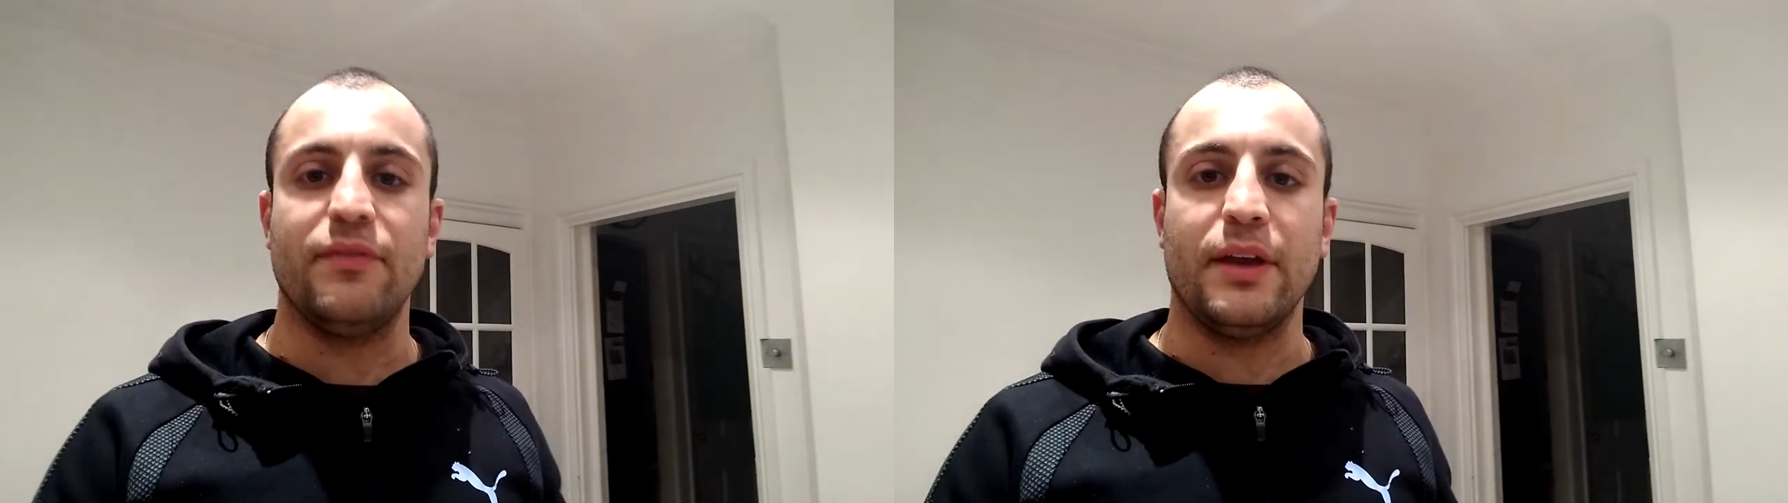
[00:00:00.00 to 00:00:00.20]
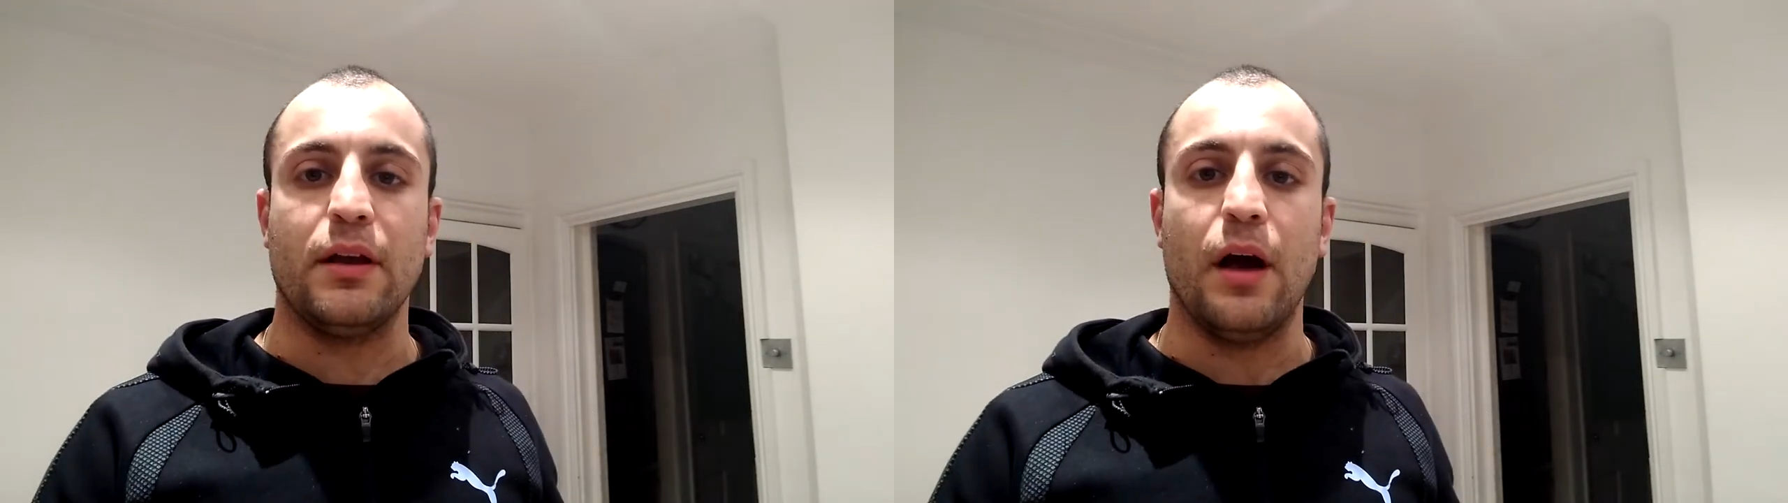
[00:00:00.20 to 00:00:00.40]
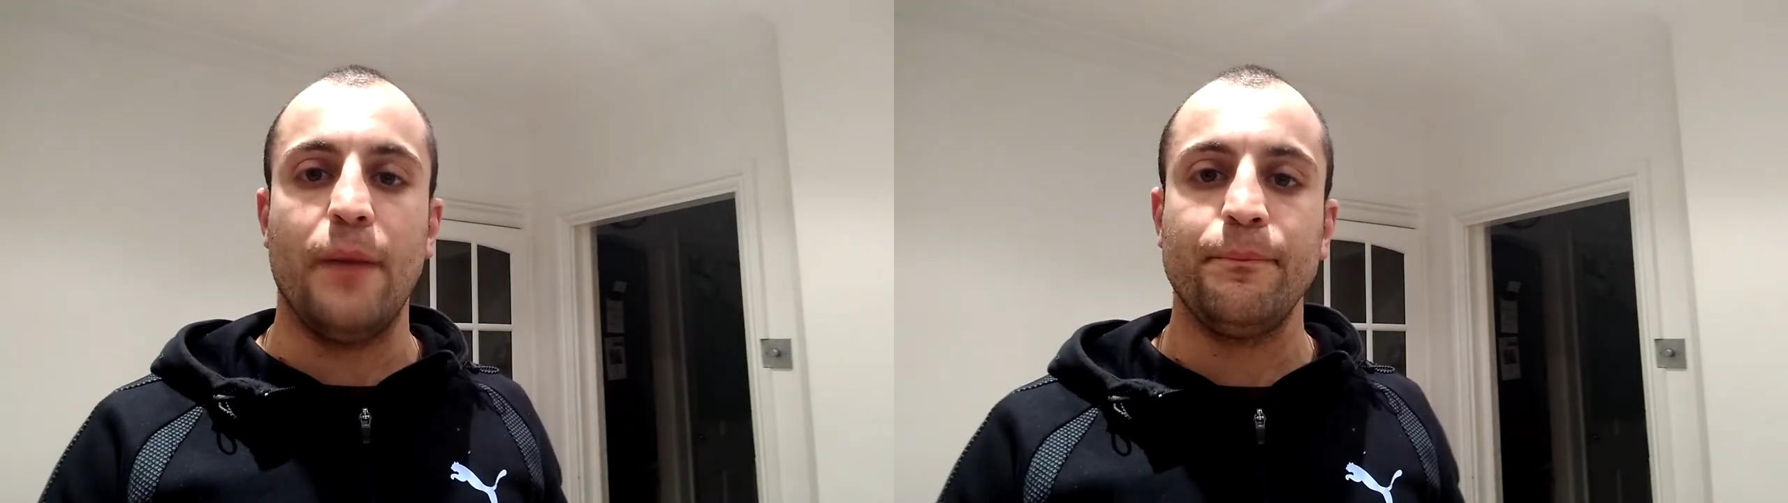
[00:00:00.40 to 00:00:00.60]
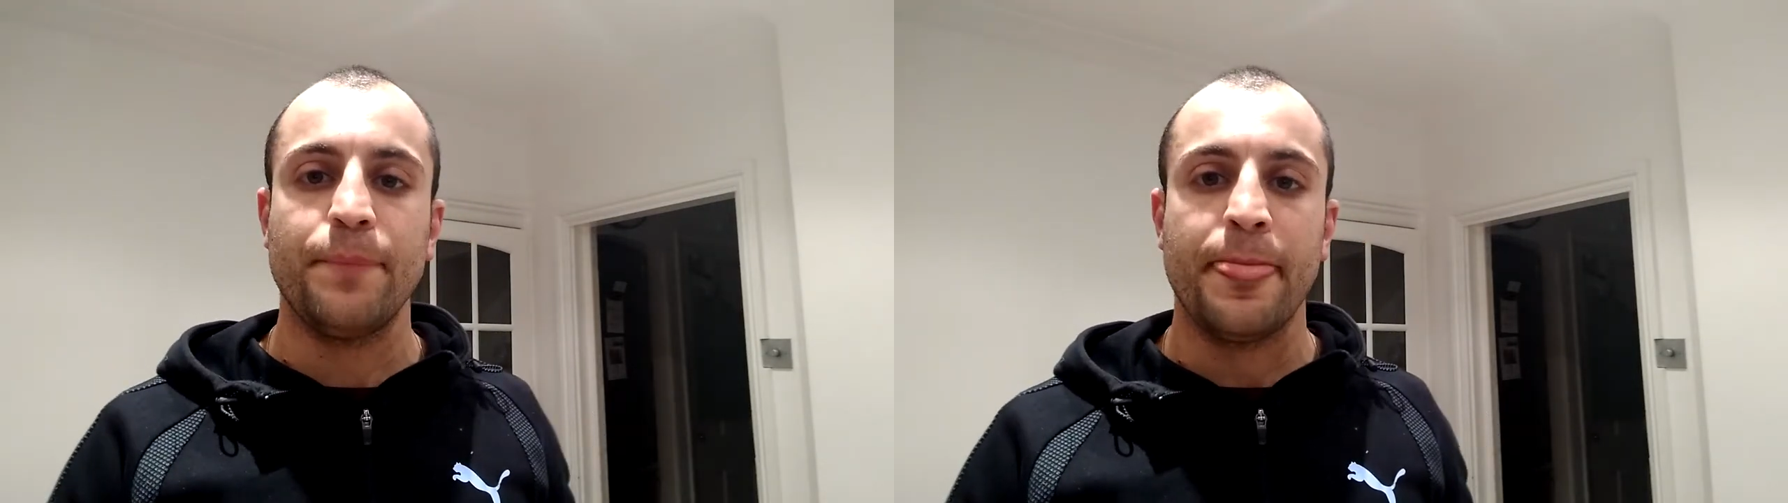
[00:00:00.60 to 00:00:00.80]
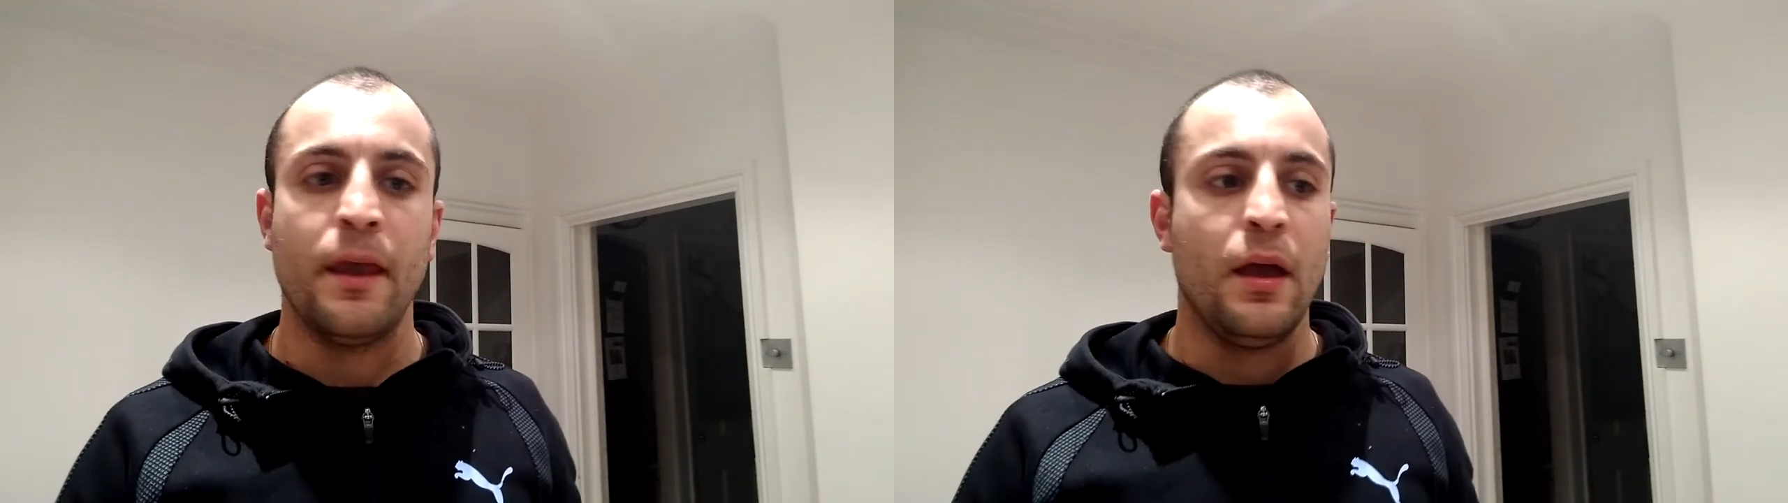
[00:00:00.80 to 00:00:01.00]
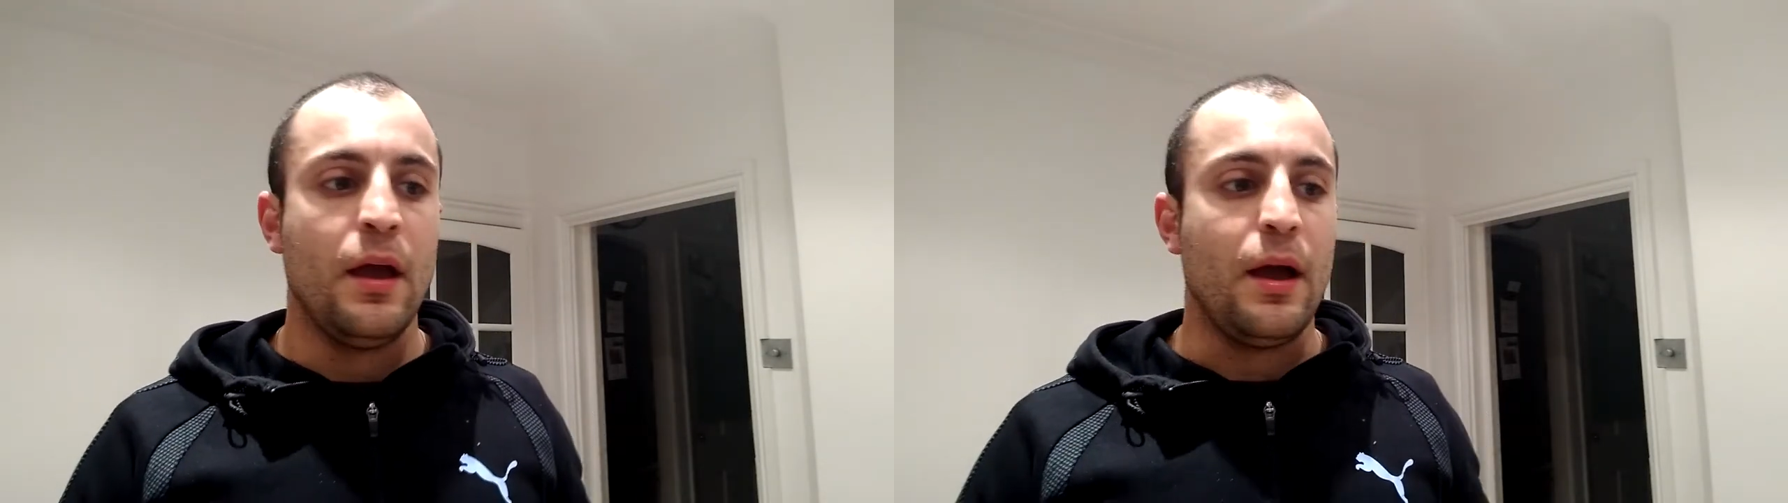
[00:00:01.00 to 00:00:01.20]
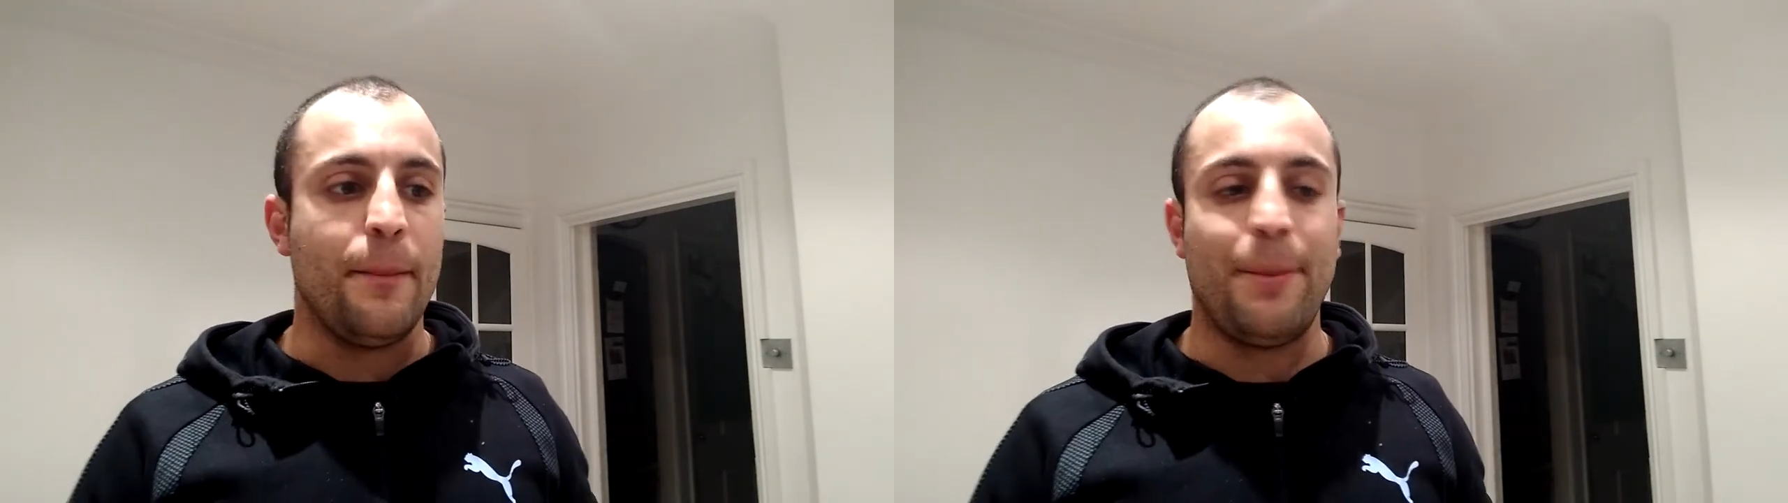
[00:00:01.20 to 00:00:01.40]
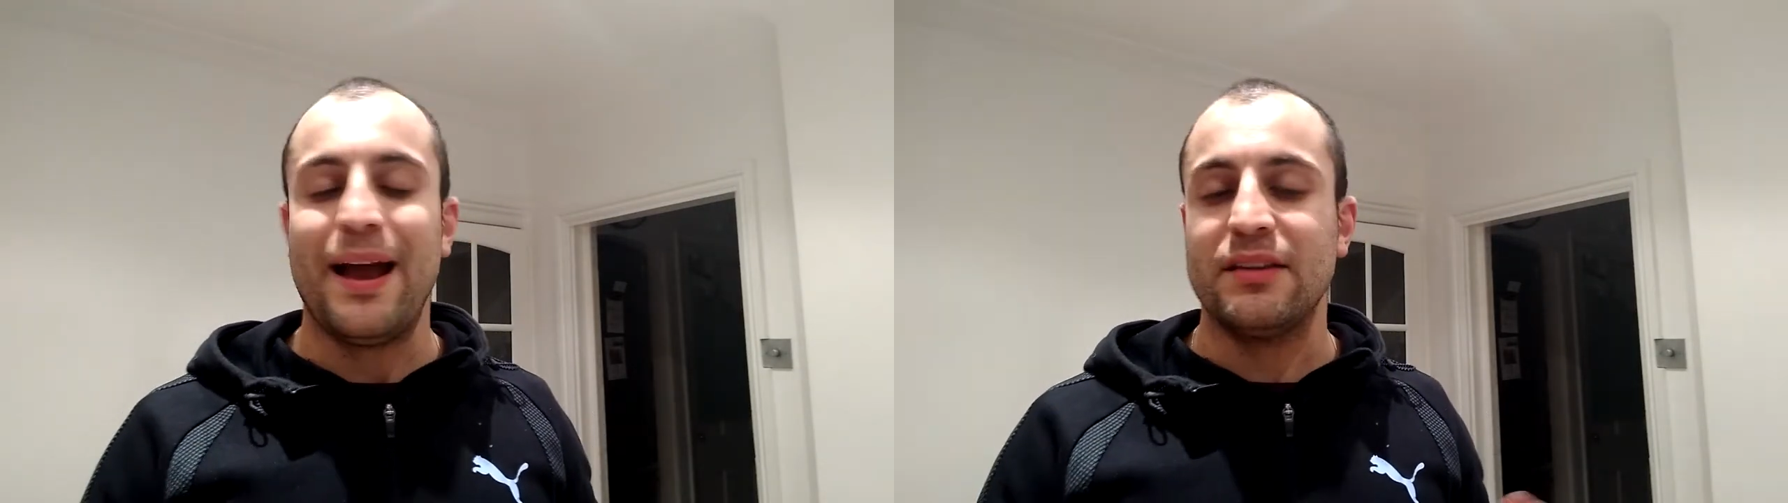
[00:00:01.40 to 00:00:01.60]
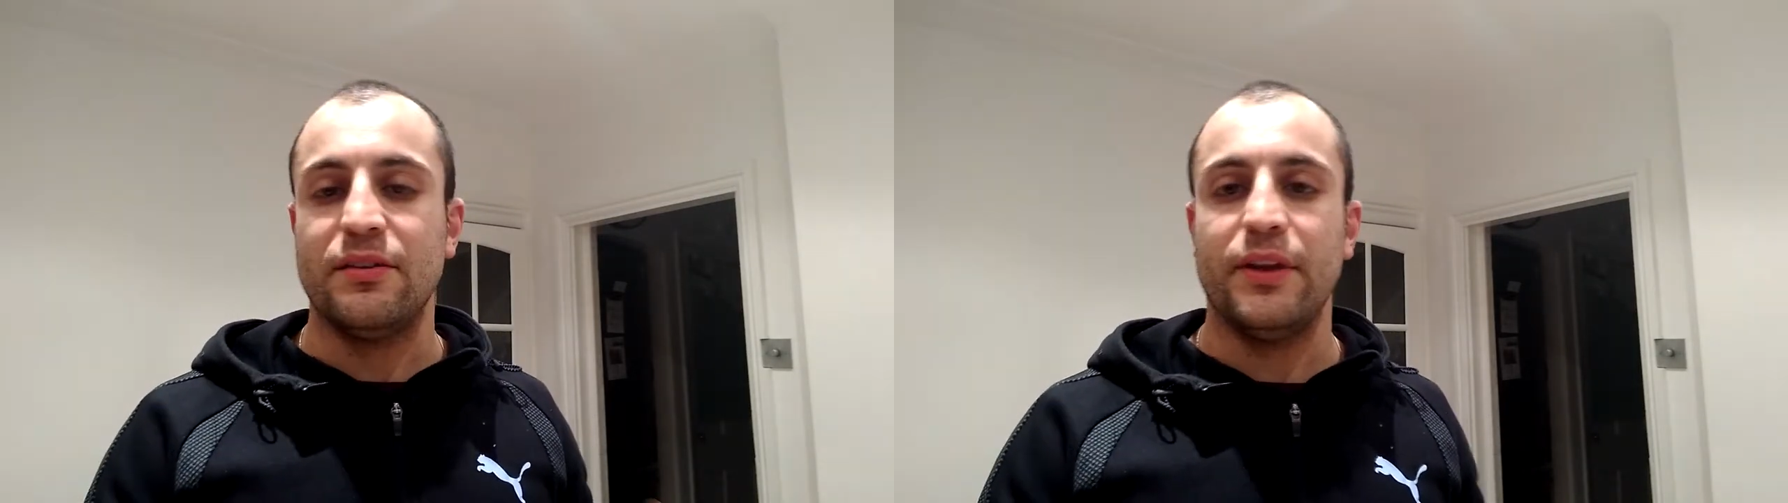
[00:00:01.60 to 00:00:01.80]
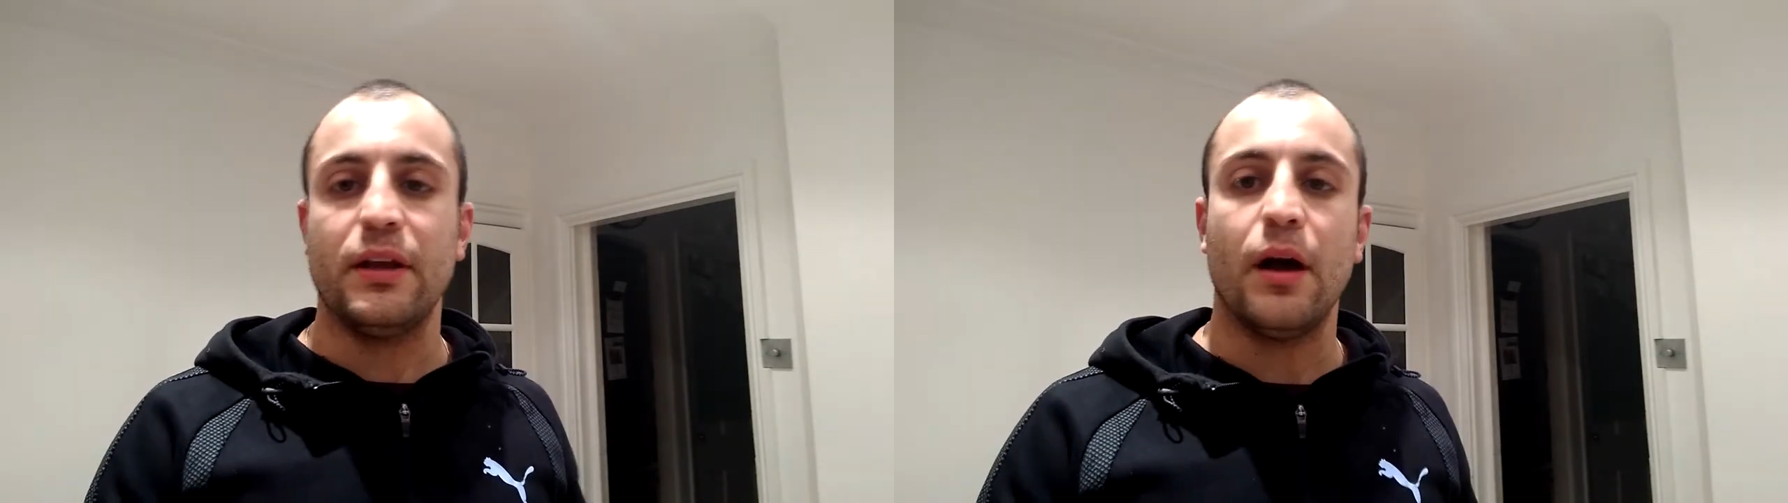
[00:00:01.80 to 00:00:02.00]
income and
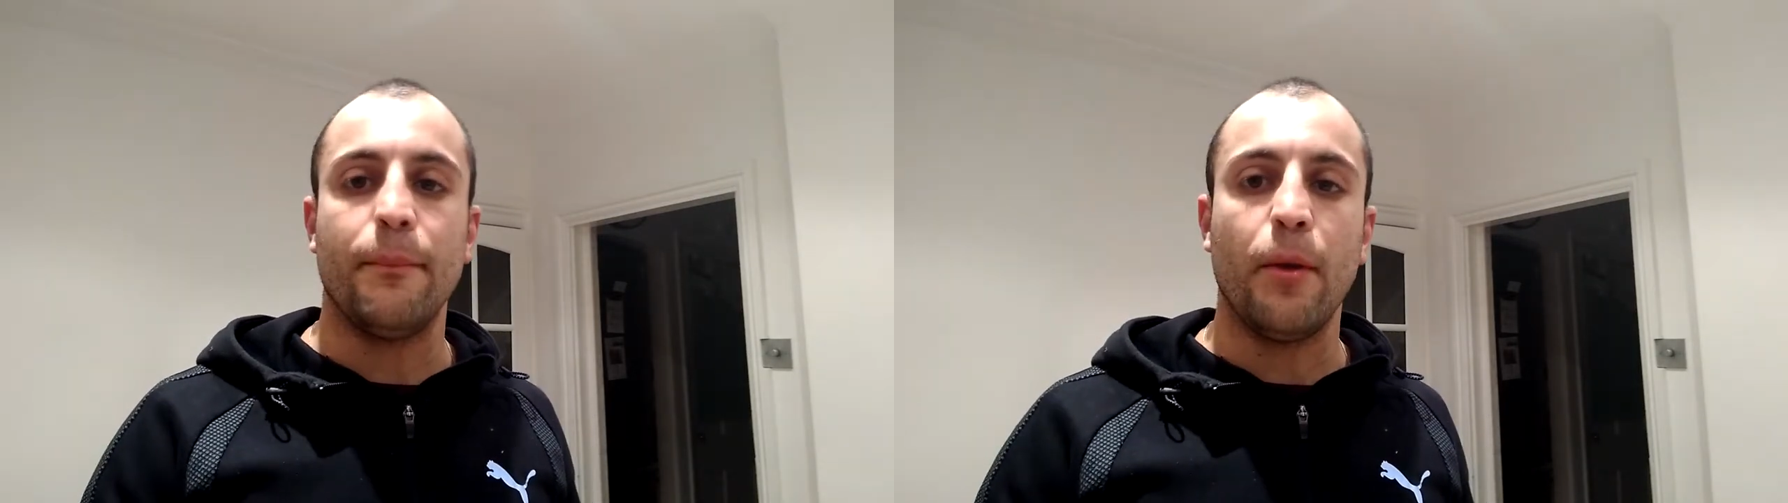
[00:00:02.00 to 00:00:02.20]
passive income